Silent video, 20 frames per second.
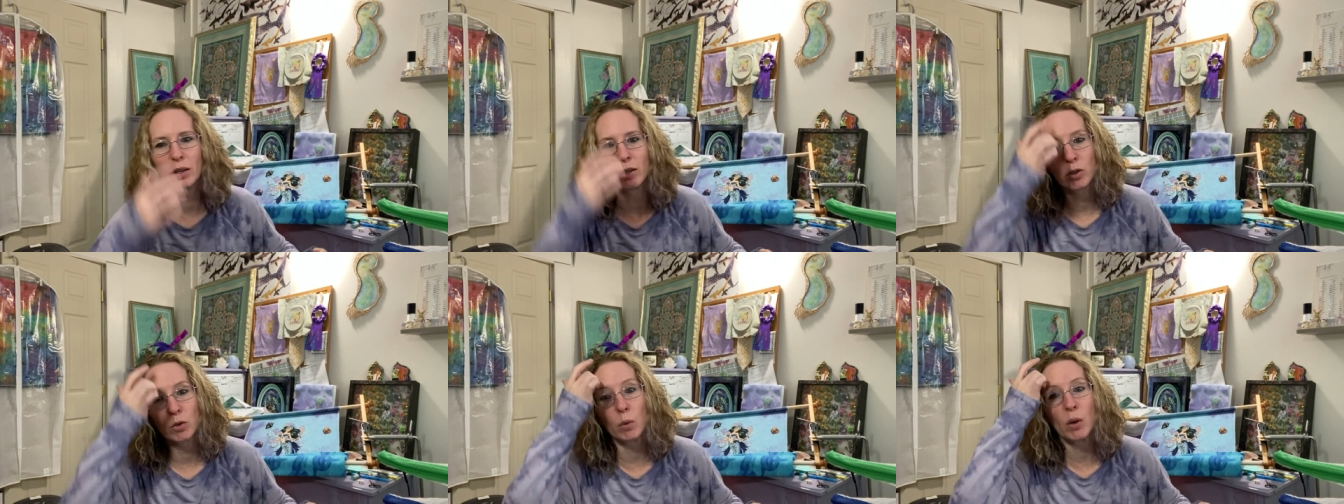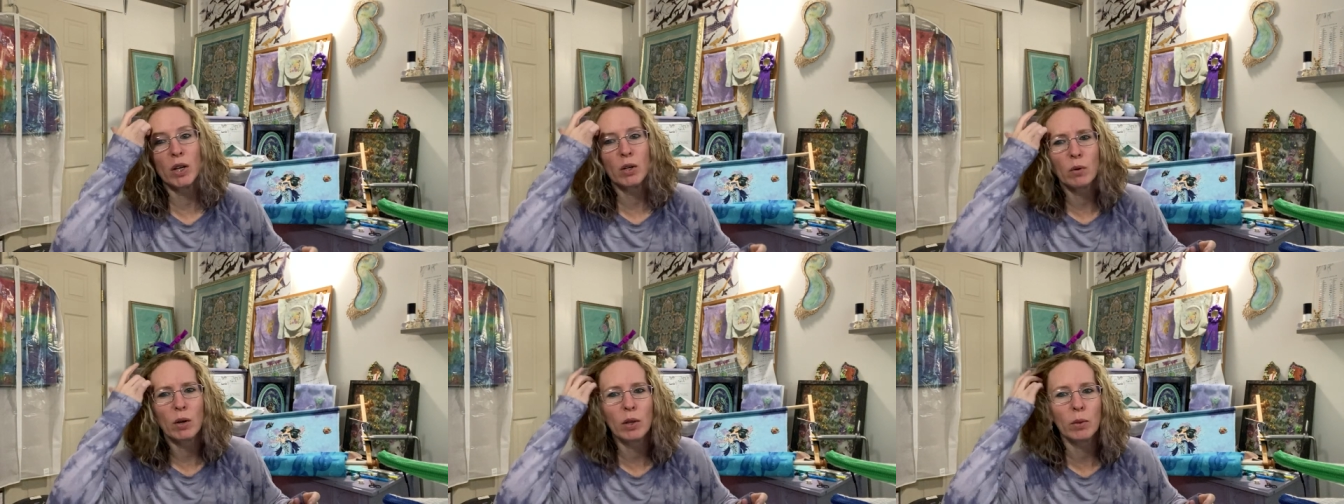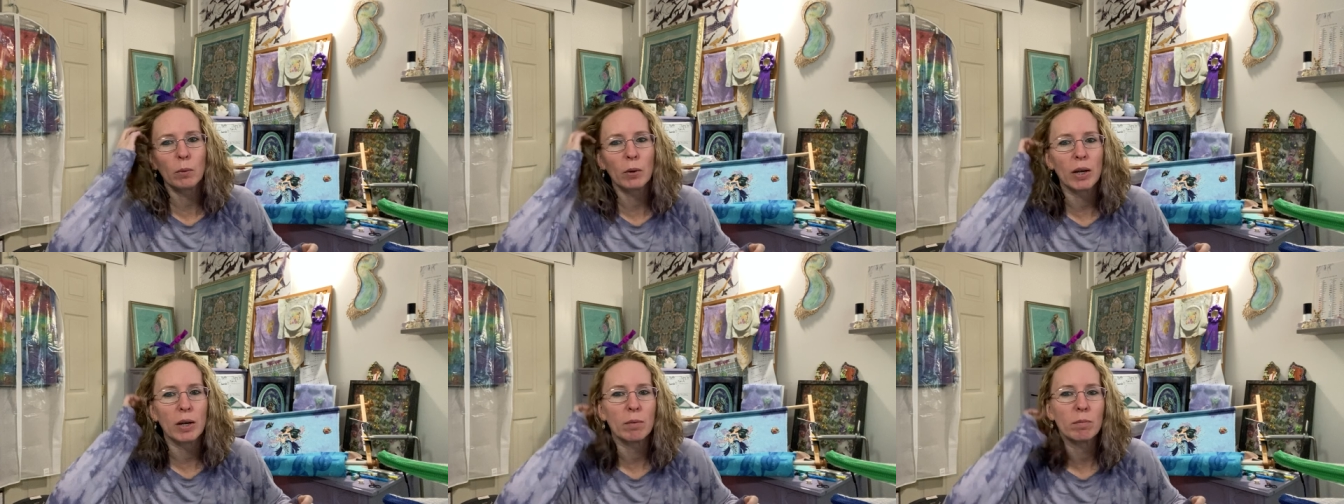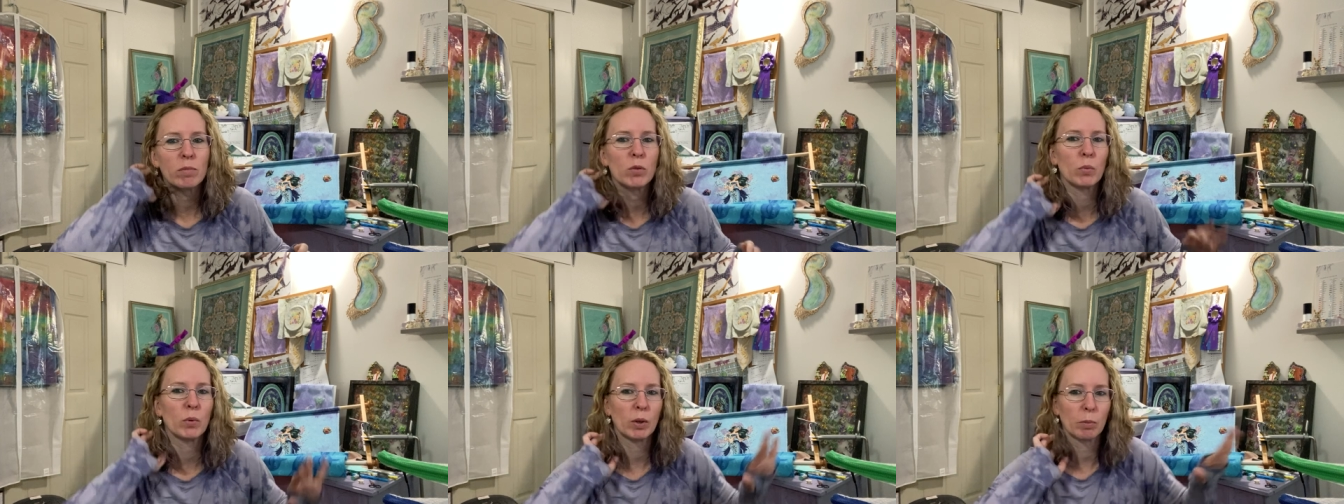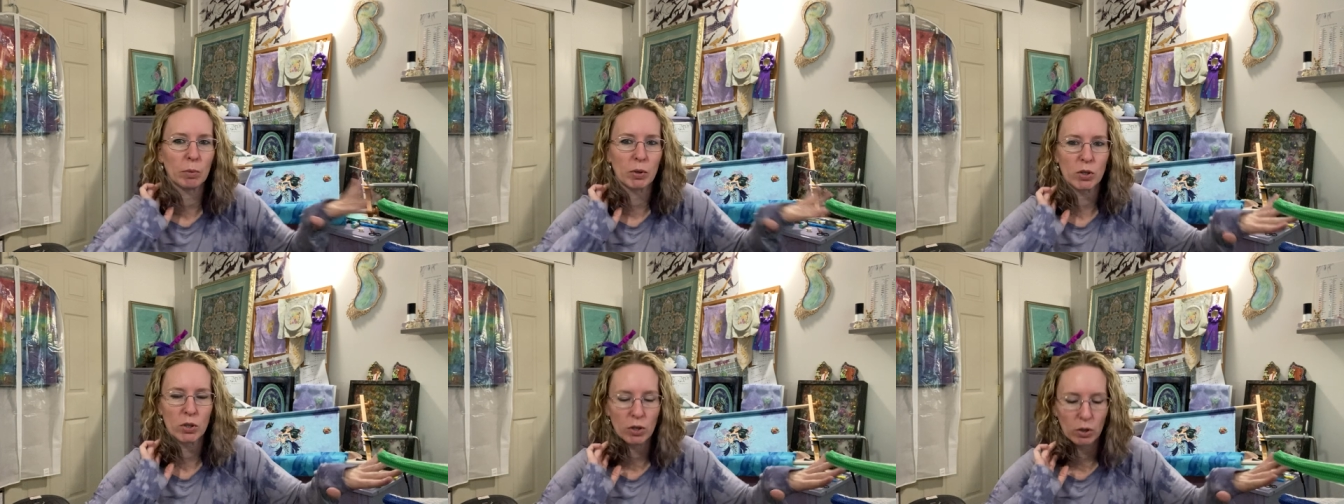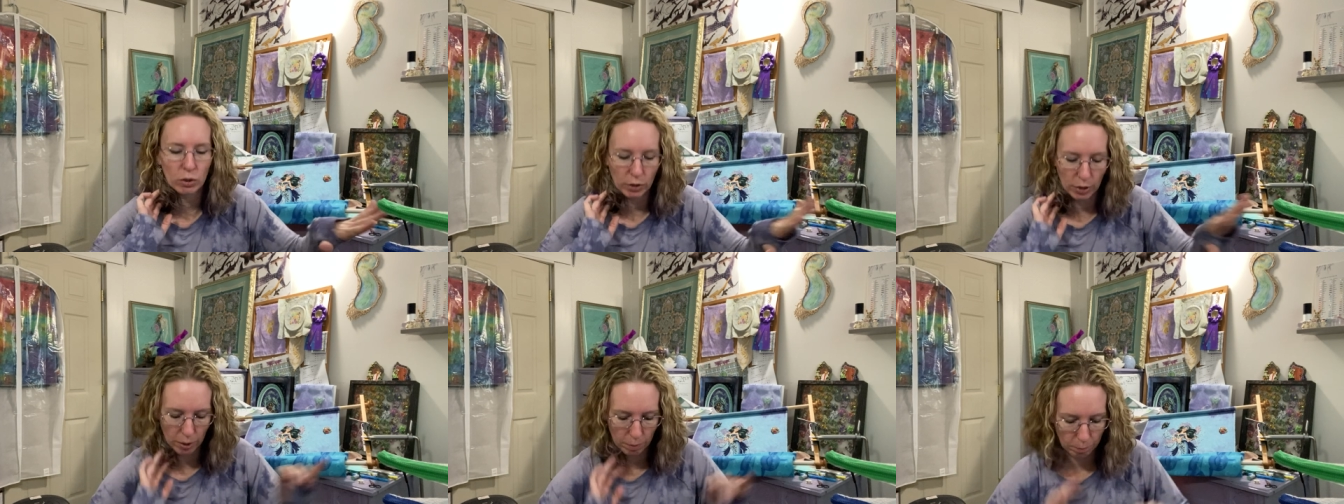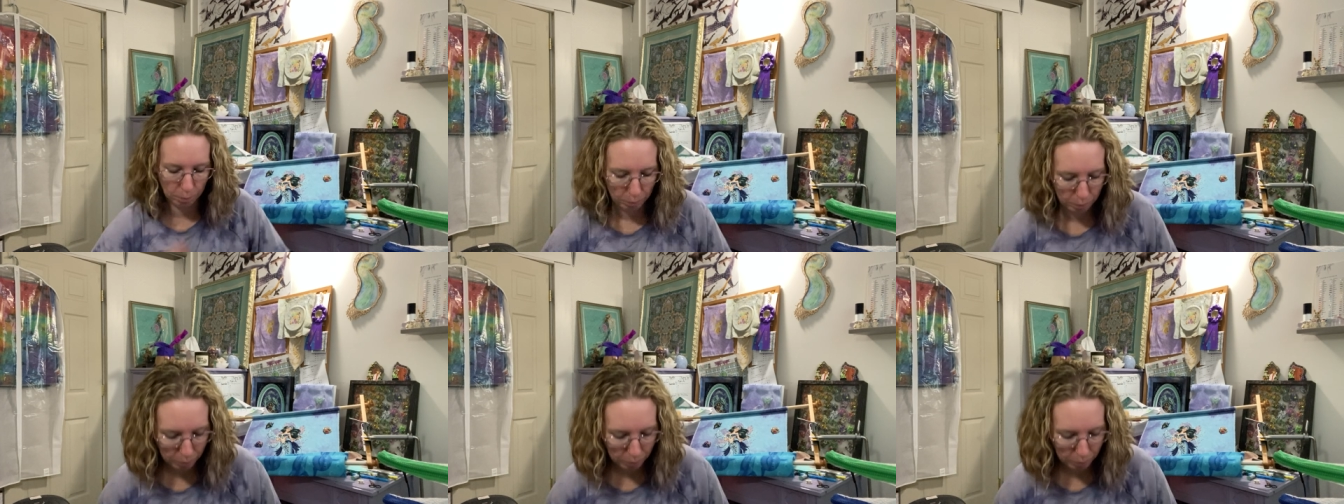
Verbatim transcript: 2023 is when I'm going to start that.